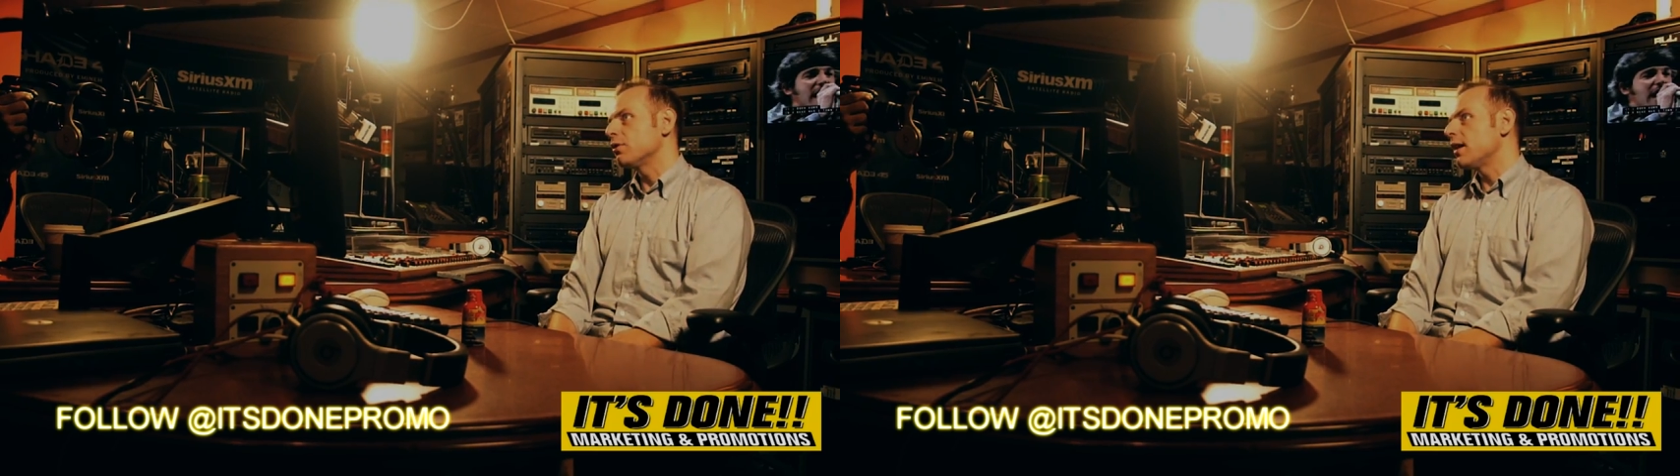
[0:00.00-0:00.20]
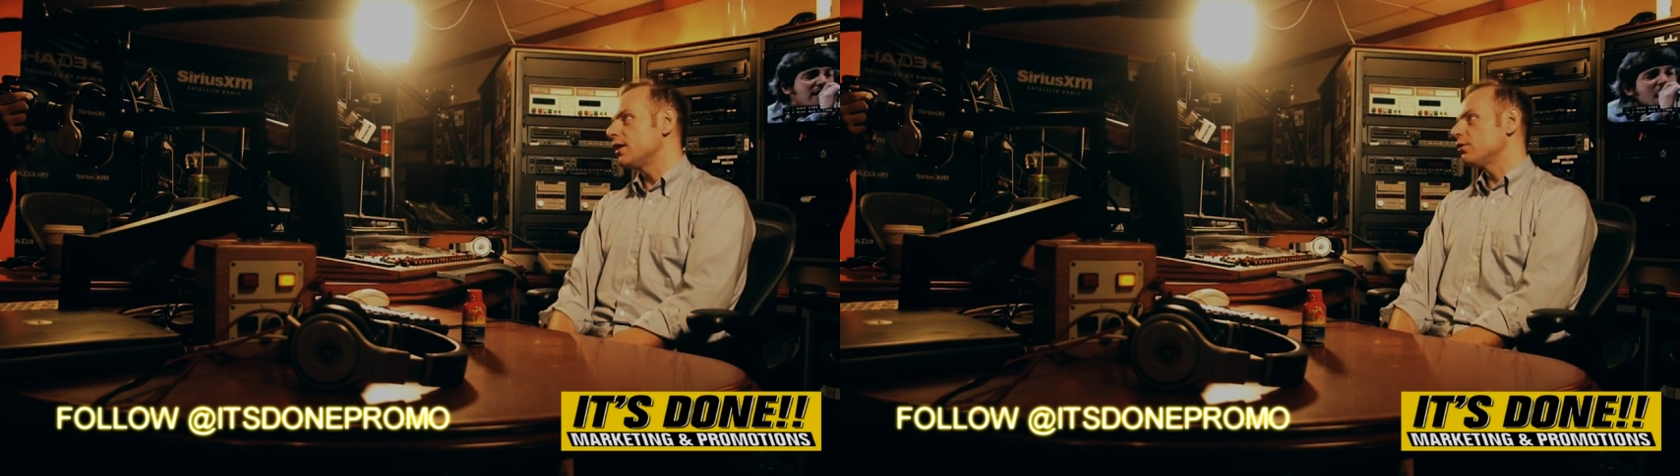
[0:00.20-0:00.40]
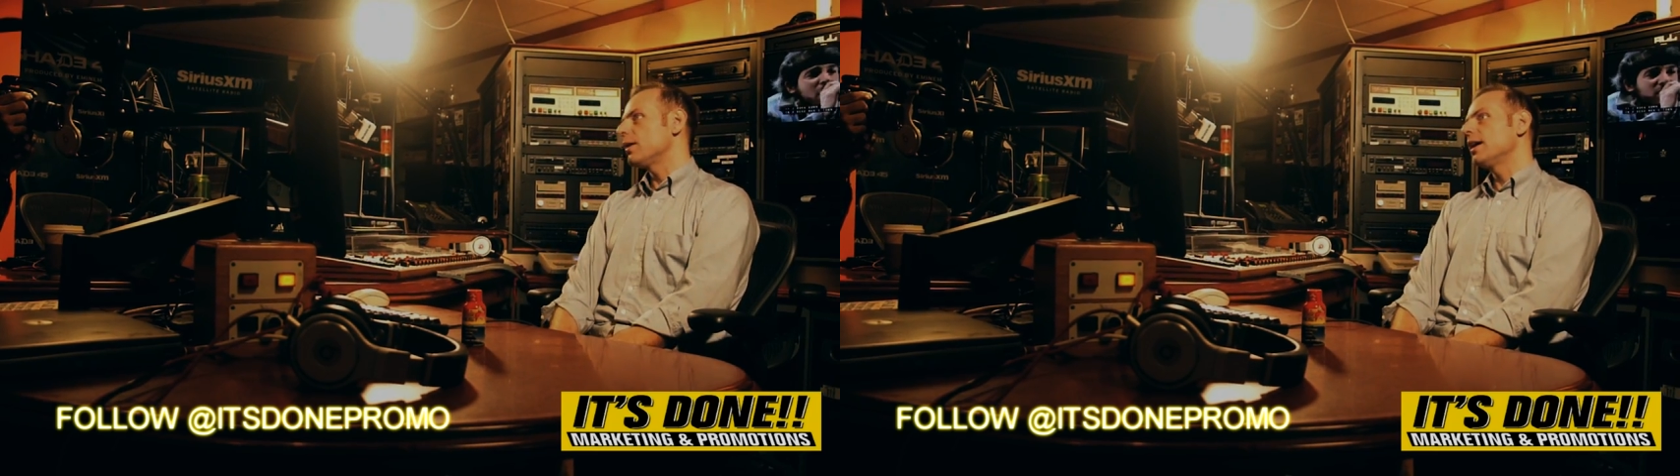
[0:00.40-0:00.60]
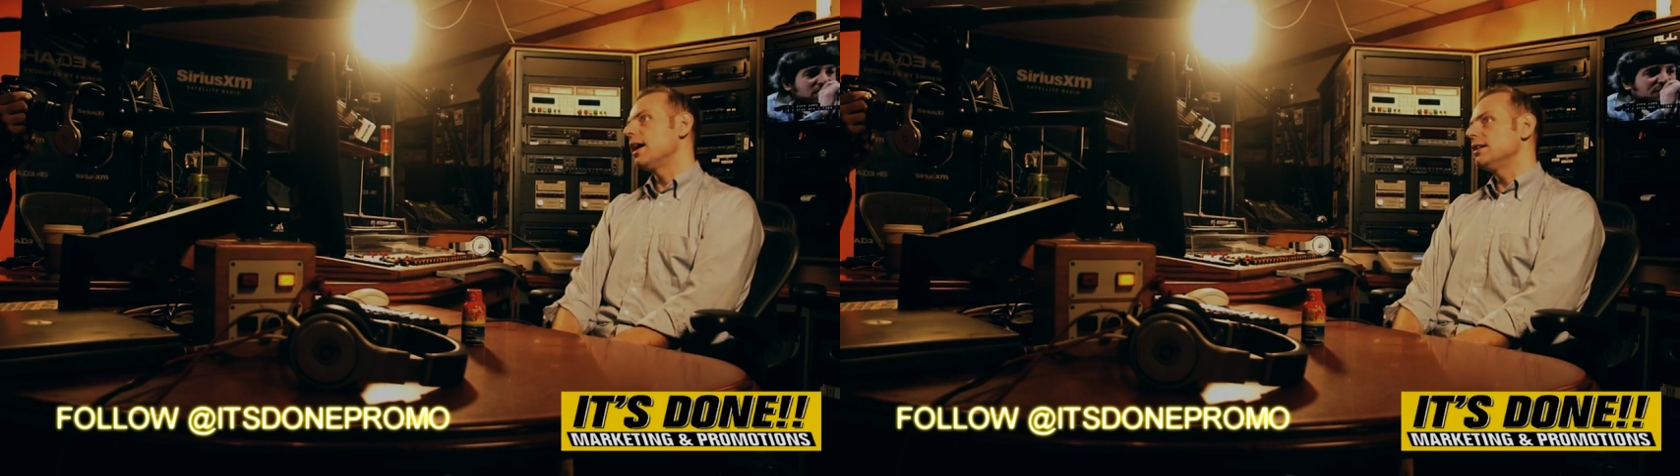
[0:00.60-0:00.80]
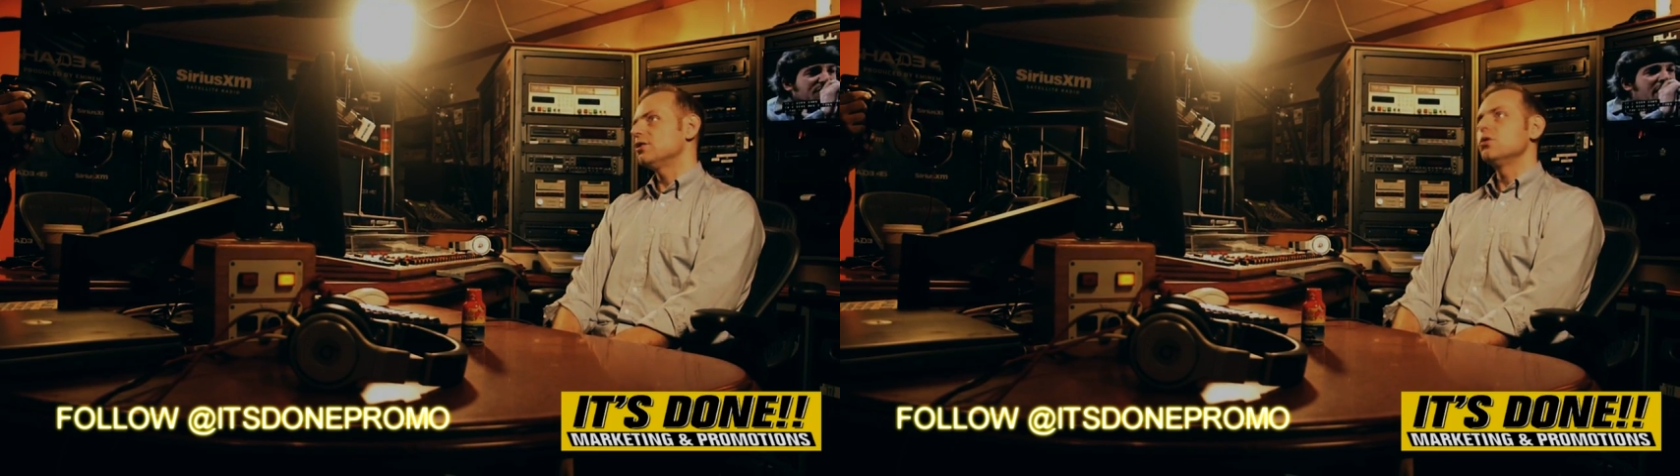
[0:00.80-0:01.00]
to graduate
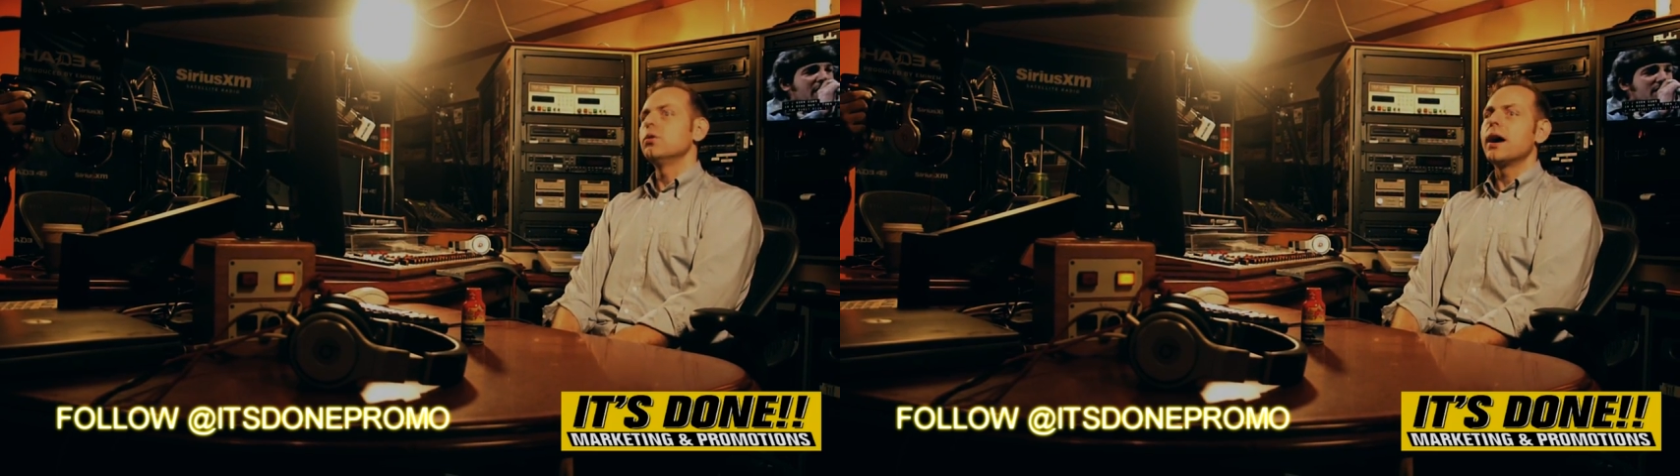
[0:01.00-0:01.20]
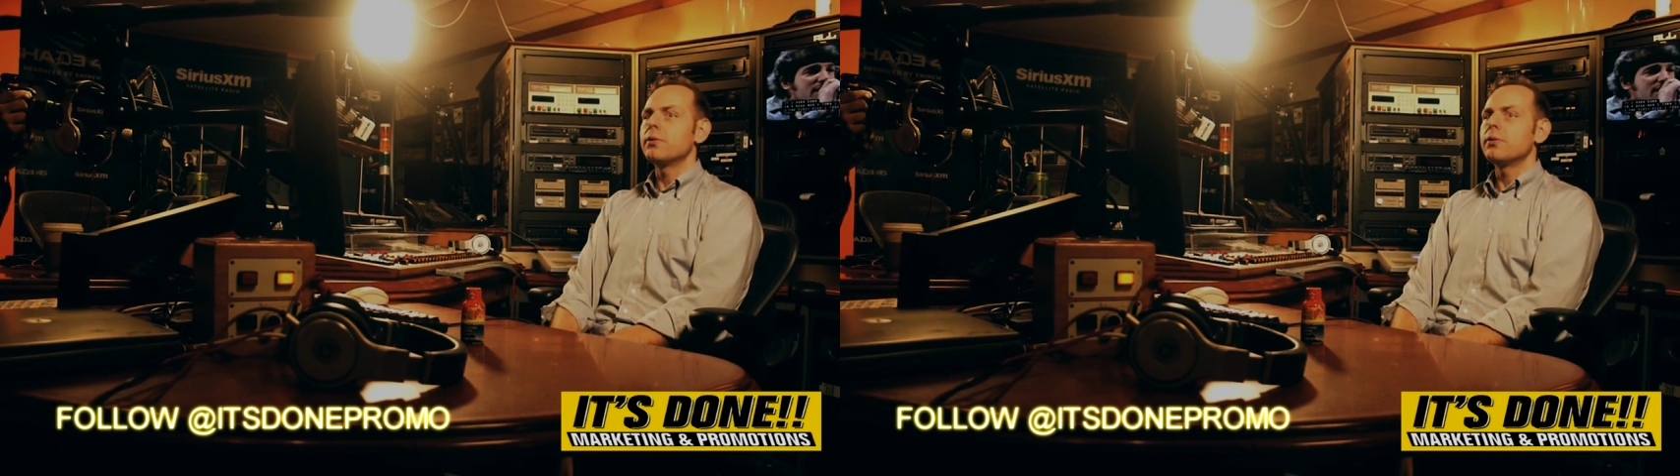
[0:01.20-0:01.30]
high school.